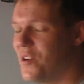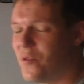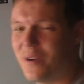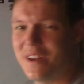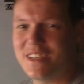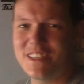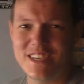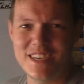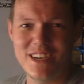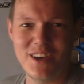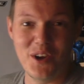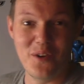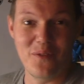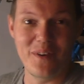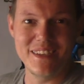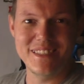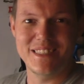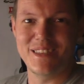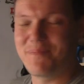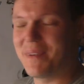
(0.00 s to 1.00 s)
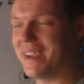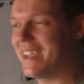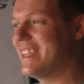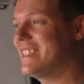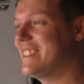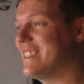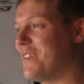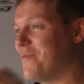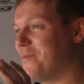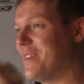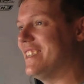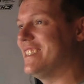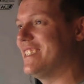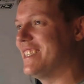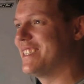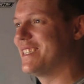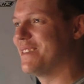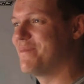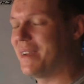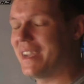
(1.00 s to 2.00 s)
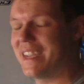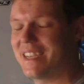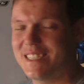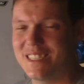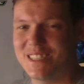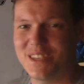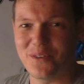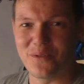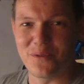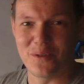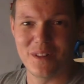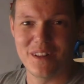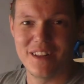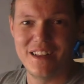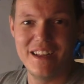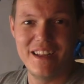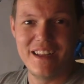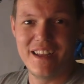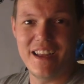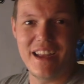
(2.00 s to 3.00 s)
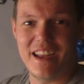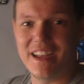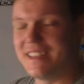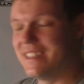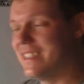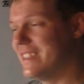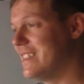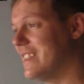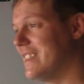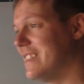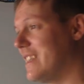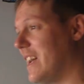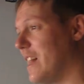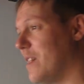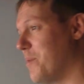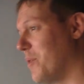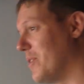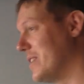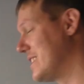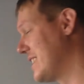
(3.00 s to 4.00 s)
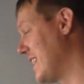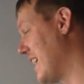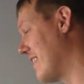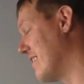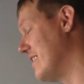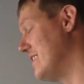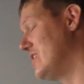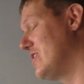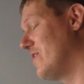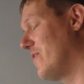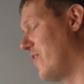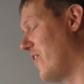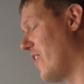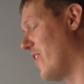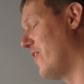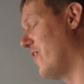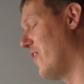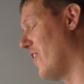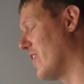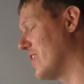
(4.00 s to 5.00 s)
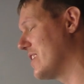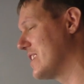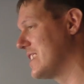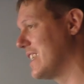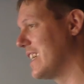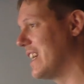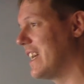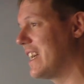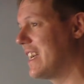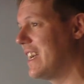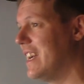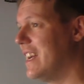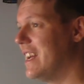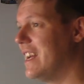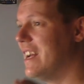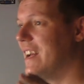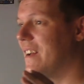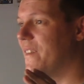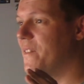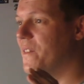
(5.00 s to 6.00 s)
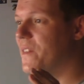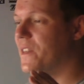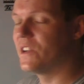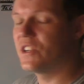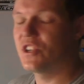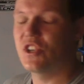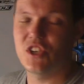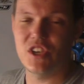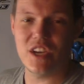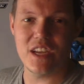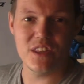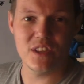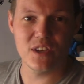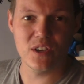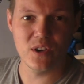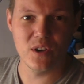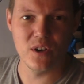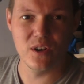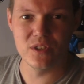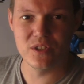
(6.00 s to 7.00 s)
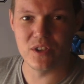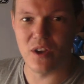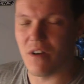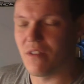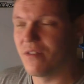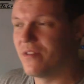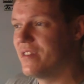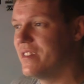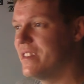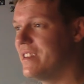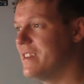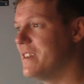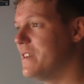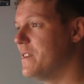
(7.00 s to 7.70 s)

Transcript: which, who is the biggest, and which is the biggest tool in Del Boy's garage? For fuck's sake. The shit that goes on.